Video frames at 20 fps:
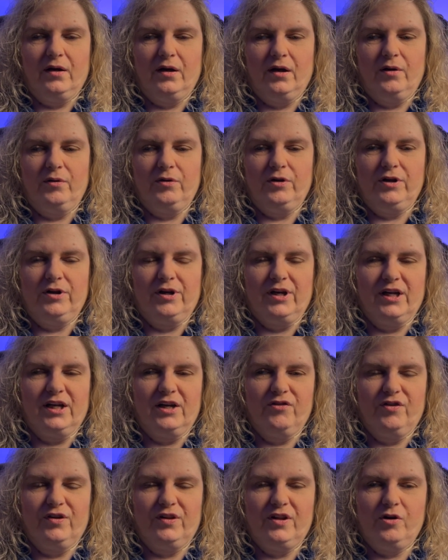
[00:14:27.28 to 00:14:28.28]
You can
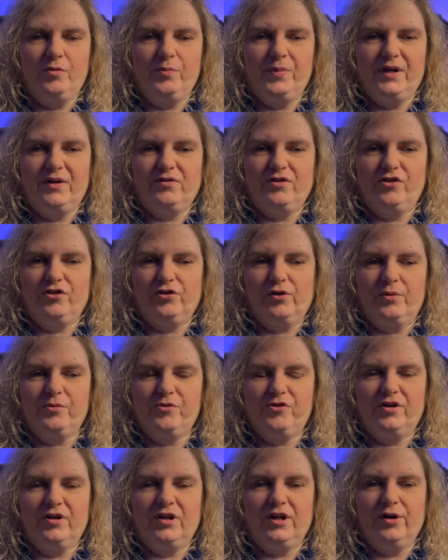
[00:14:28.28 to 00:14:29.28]
give a little bit of
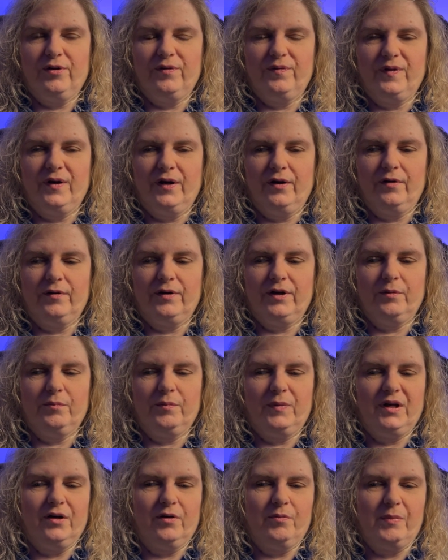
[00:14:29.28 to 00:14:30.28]
description here and there,
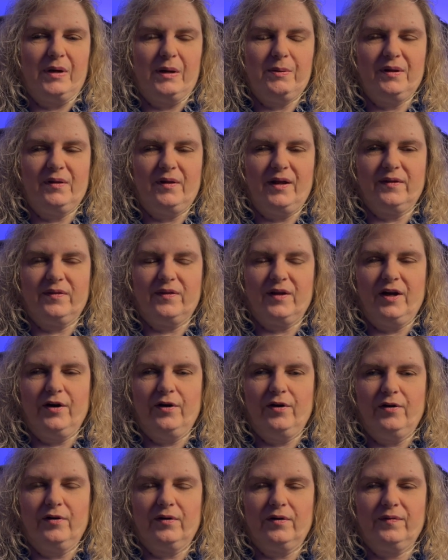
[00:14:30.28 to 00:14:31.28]
maybe like the
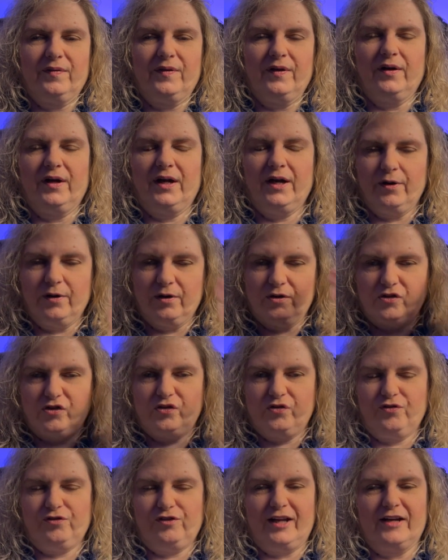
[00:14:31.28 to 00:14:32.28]
hair
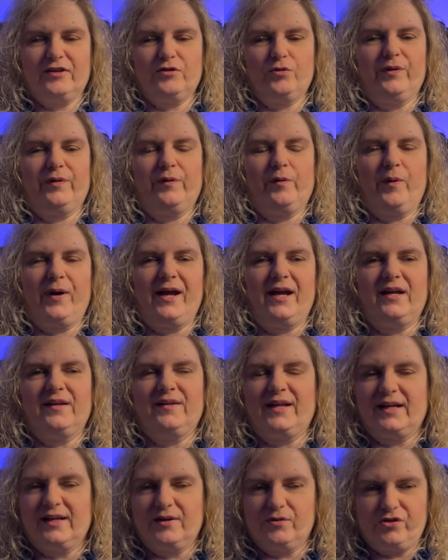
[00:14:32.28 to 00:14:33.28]
is flecked with gray, and
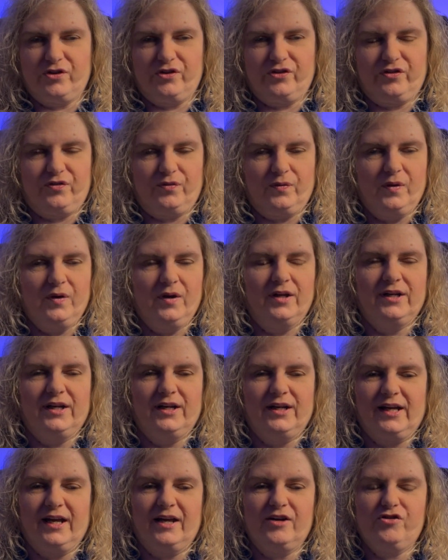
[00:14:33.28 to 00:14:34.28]
that gives us an
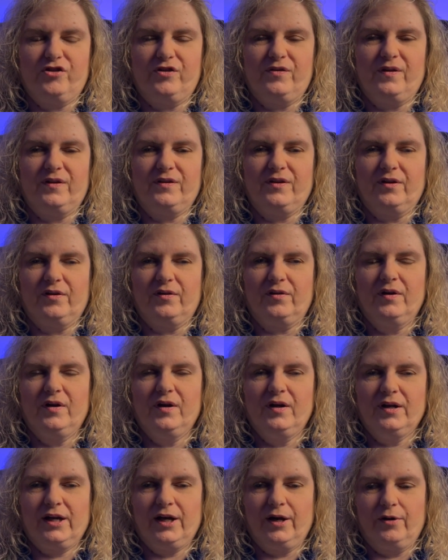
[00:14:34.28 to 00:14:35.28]
indication that the
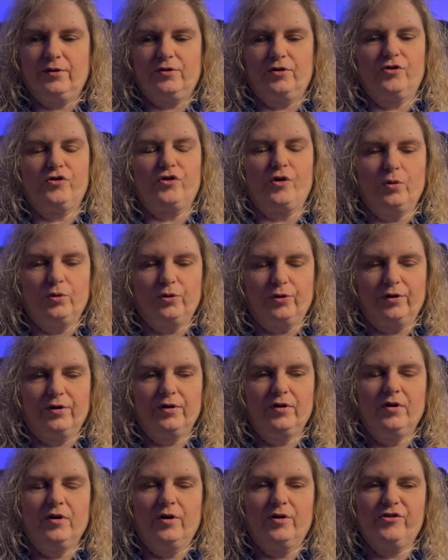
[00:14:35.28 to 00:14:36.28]
character is older
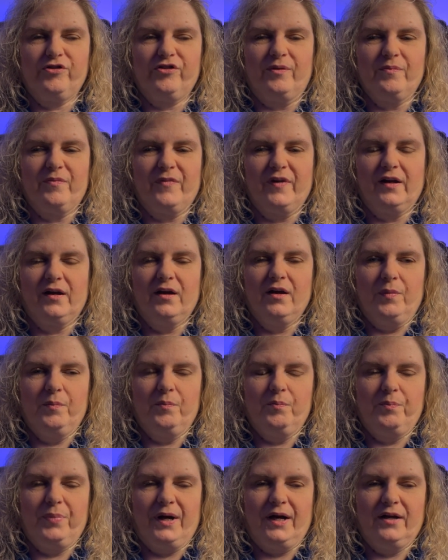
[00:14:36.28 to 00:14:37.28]
or something.
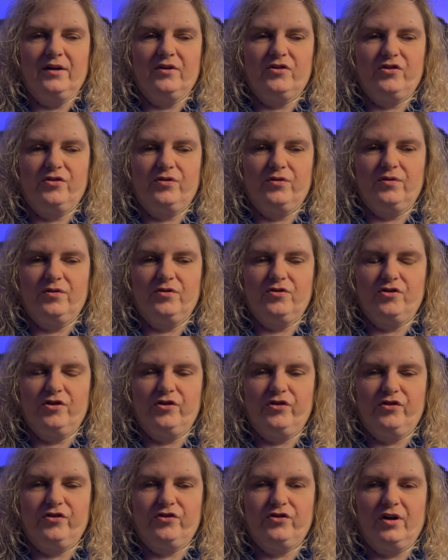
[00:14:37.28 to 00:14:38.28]
But
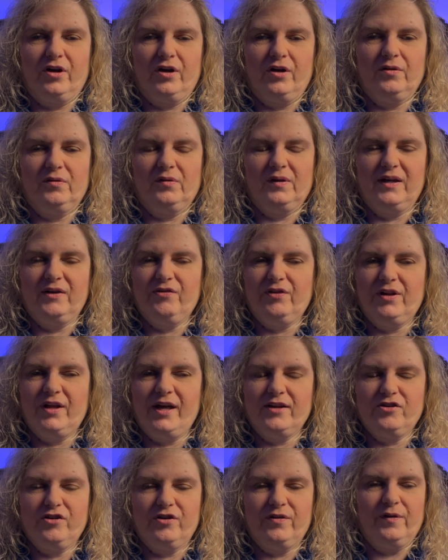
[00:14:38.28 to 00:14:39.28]
just leave a
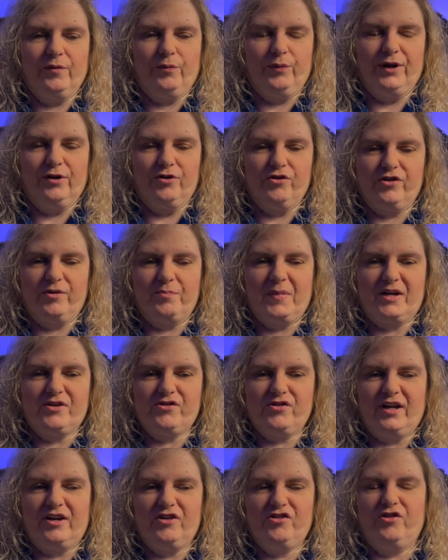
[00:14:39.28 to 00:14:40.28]
lot to the reader's
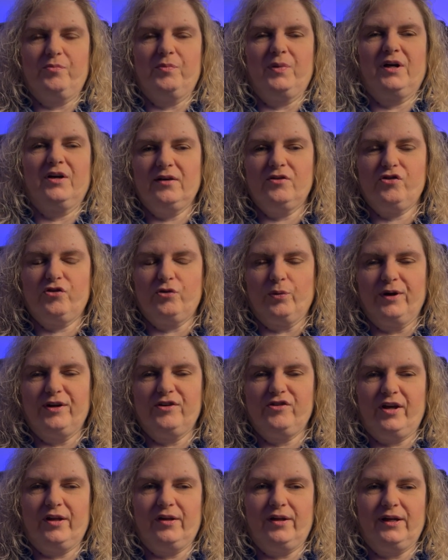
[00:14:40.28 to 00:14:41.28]
imagination, because
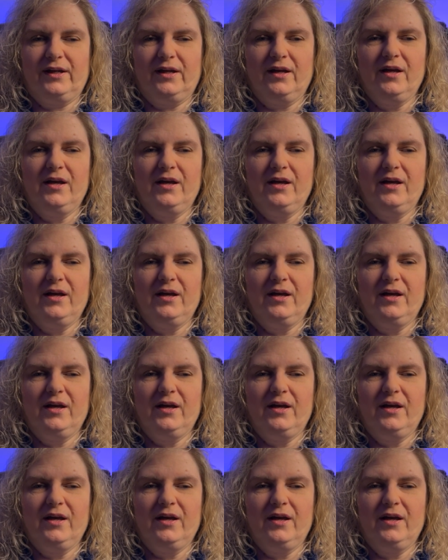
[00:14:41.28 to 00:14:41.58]
storytelling